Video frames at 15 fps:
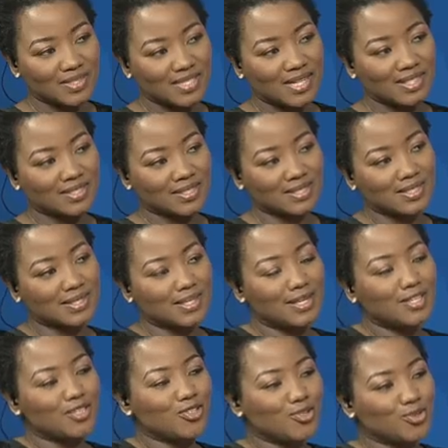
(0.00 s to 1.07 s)
that
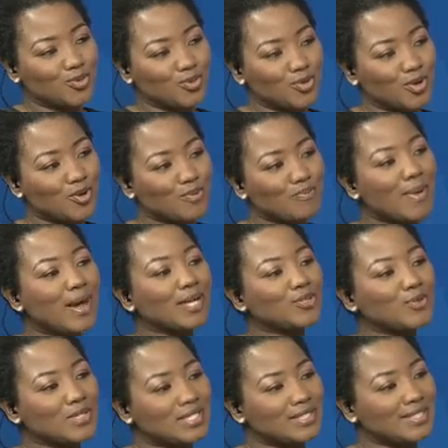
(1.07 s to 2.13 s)
translate to my
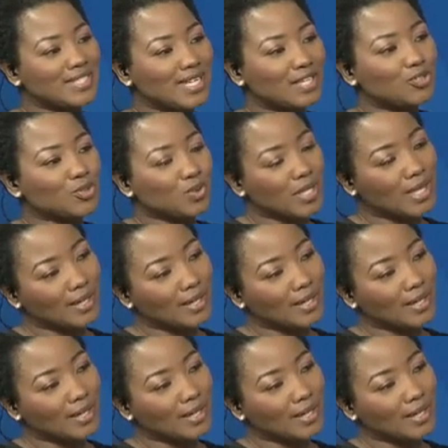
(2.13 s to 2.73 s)
day-to-day?